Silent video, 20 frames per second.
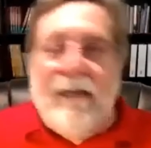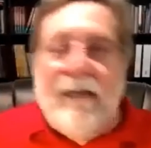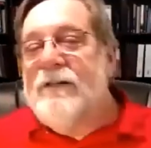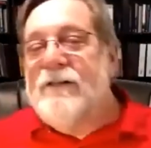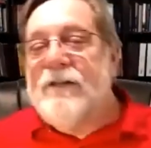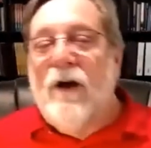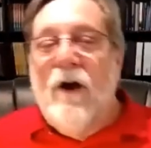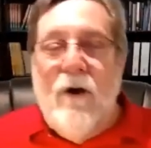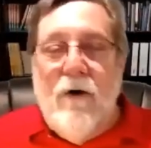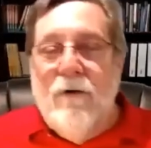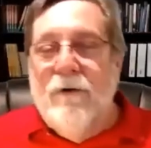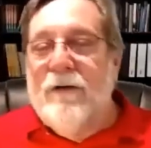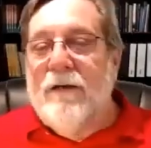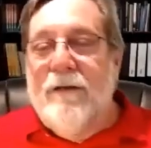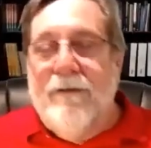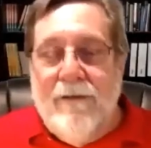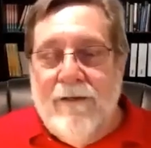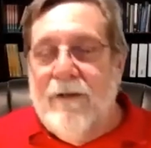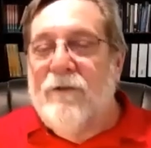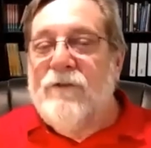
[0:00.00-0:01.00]
And so,
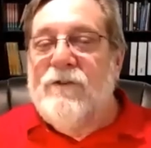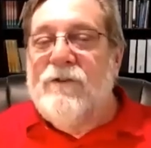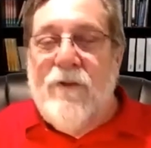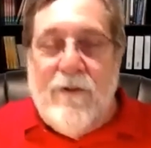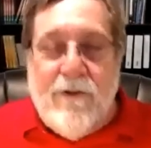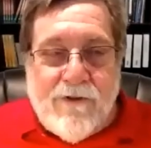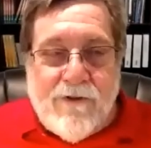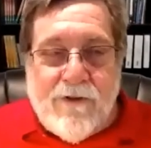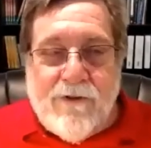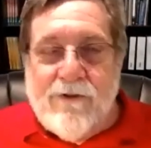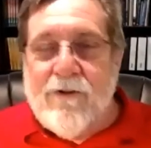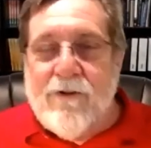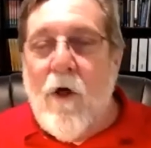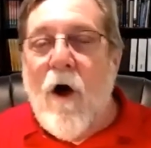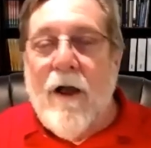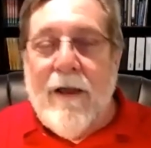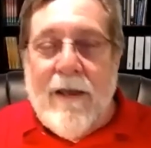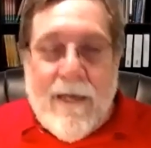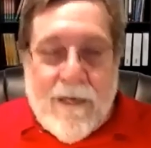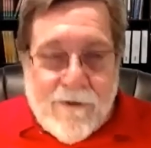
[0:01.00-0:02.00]
you know, so there's this
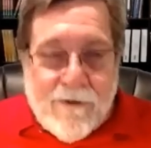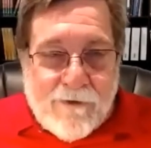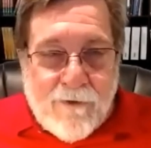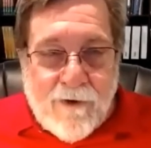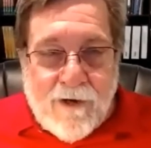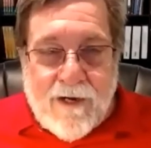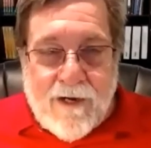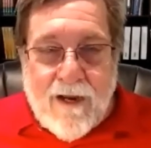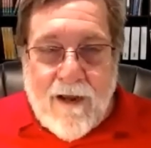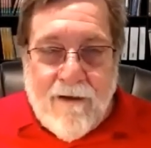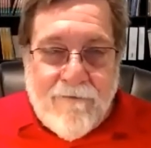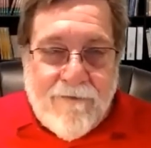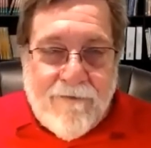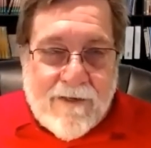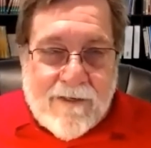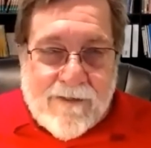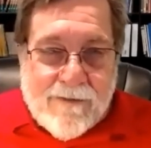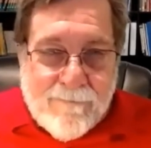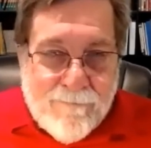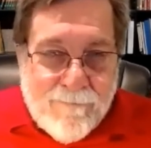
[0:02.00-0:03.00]
long history of
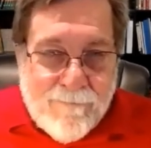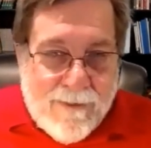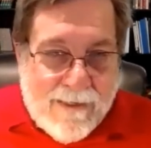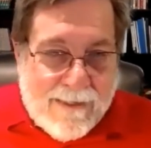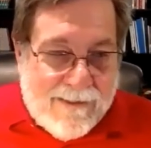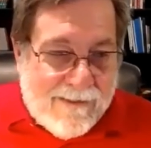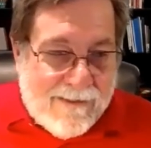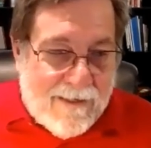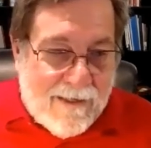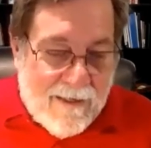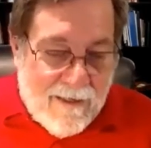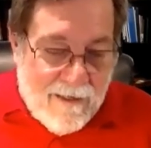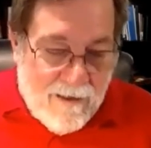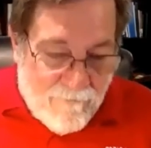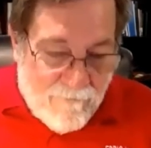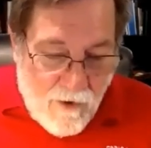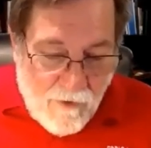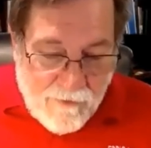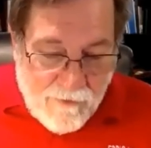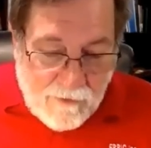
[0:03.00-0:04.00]
this mixing
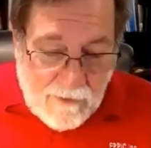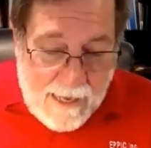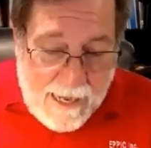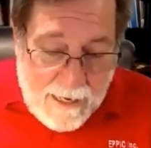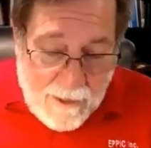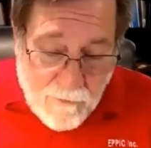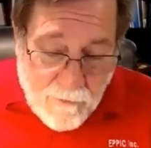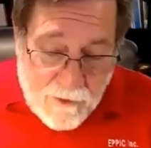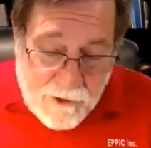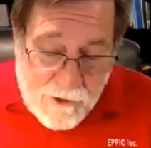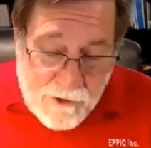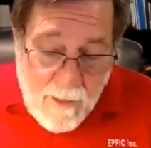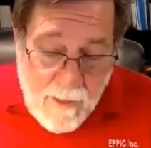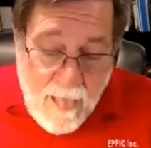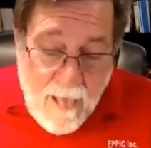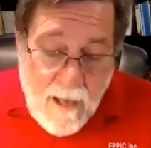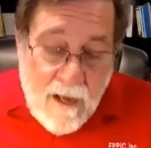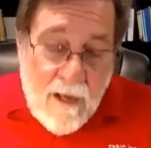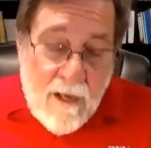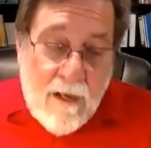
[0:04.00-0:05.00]
of all the language.
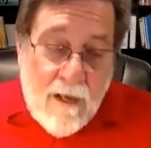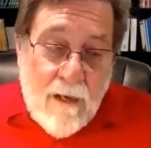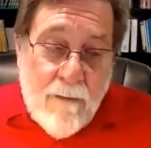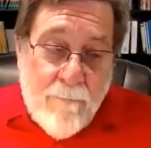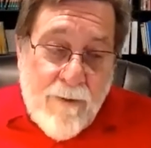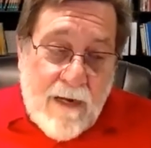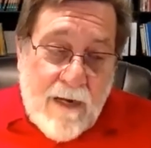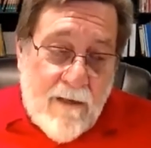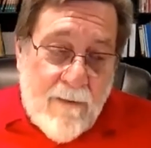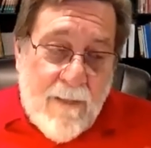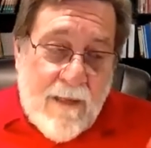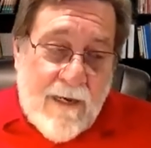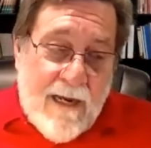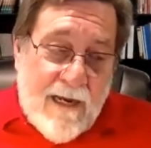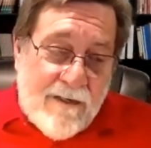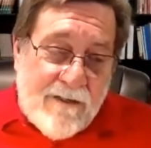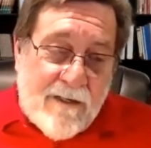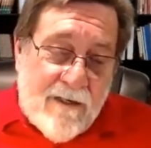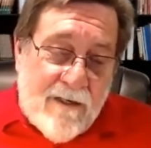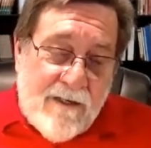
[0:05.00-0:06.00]
But in
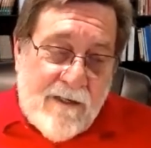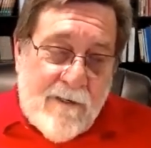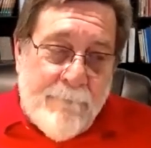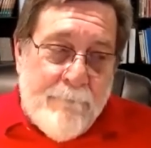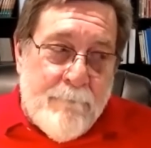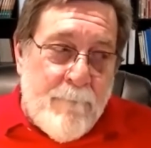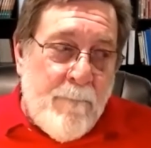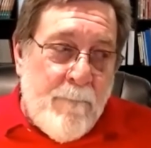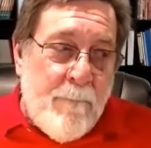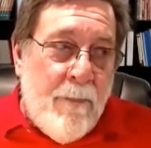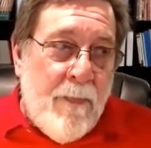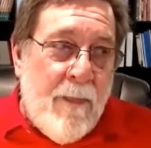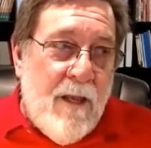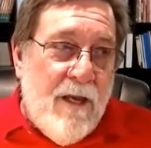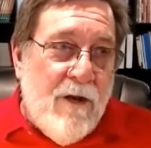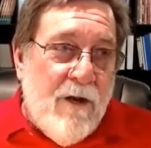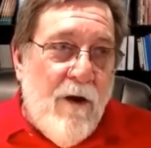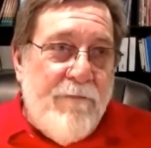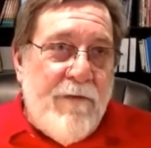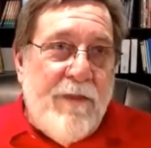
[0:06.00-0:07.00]
essence,
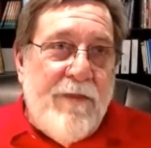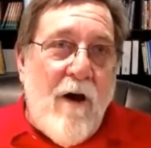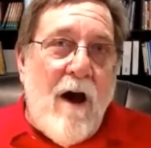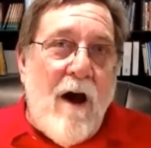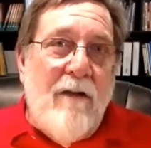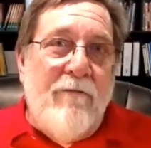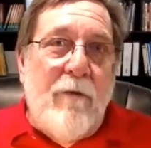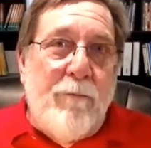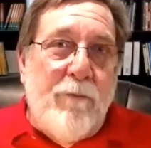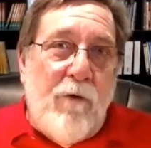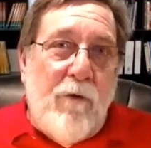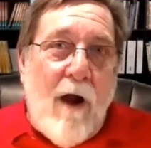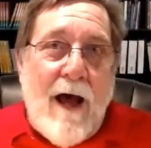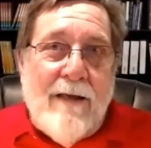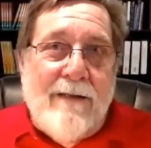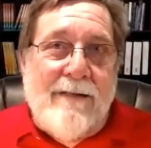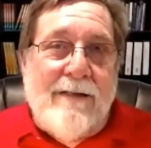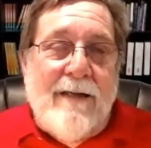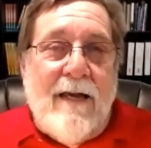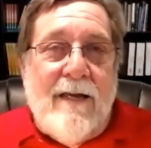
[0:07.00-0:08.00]
you know, if you thought of a
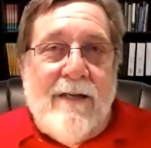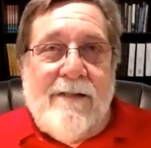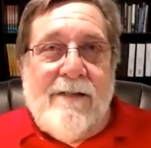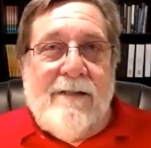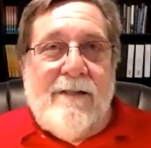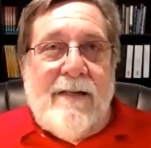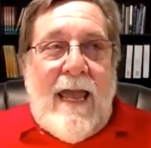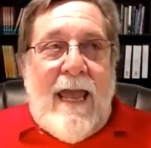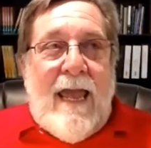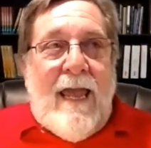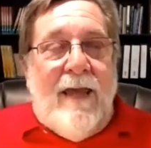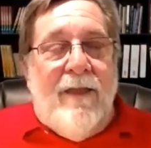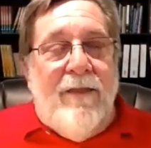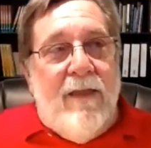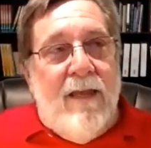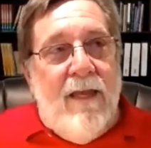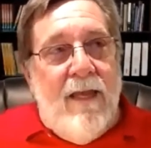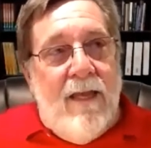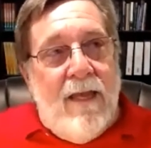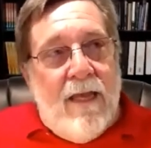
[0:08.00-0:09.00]
process and
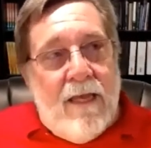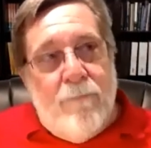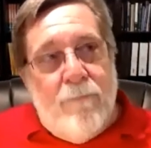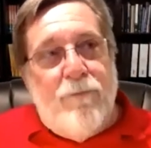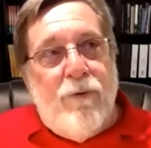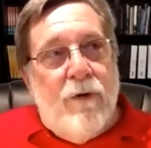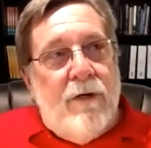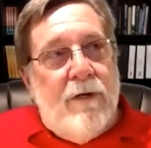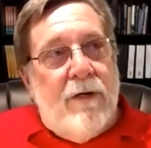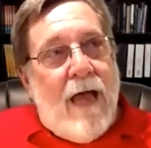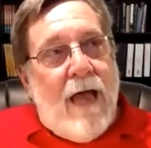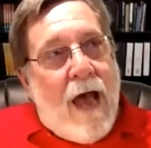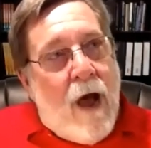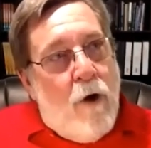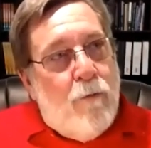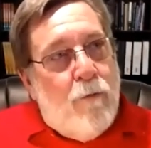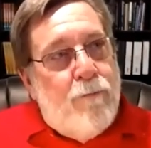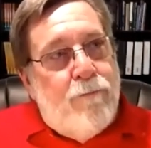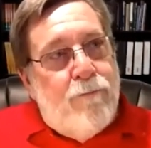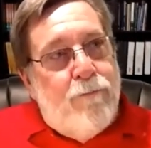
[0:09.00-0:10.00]
the
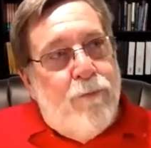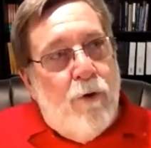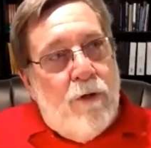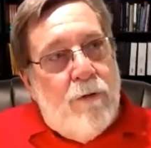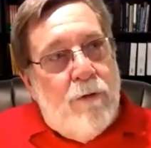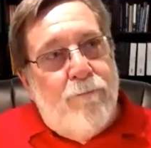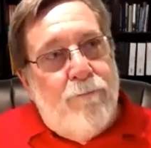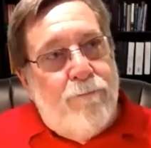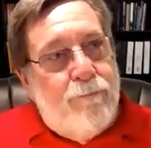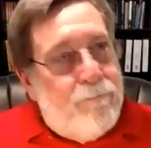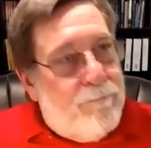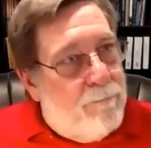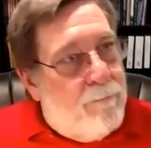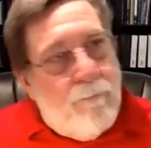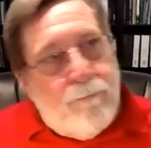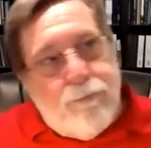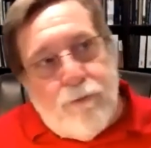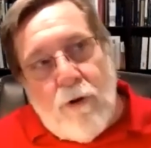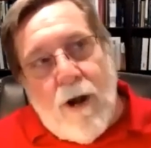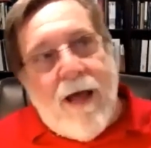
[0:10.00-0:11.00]
input-output
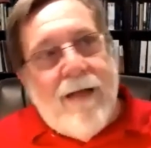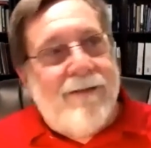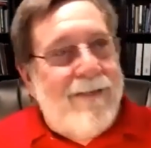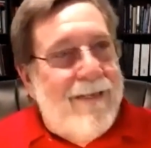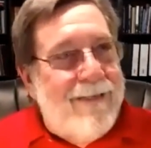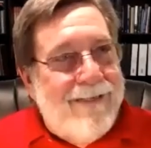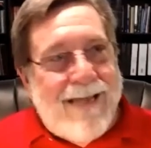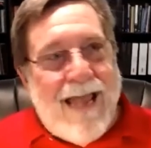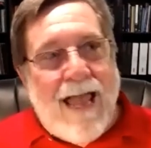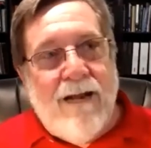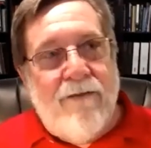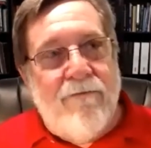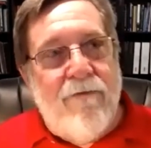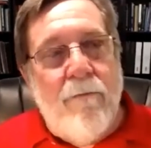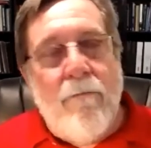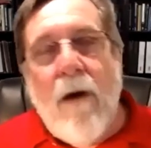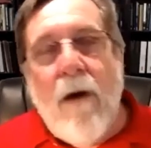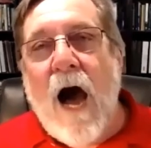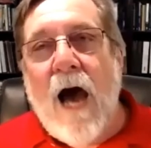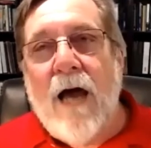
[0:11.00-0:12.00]
process kind of
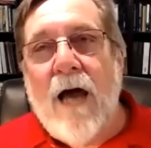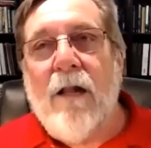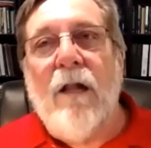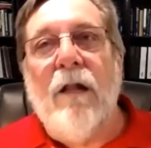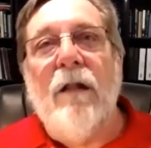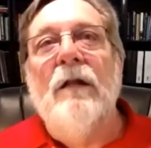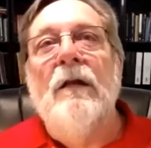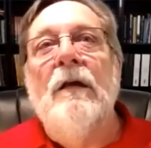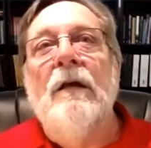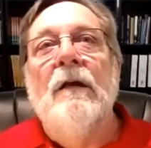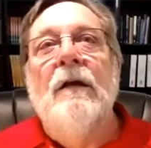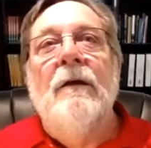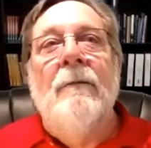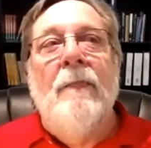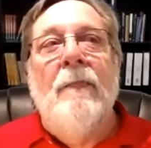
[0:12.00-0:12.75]
a model,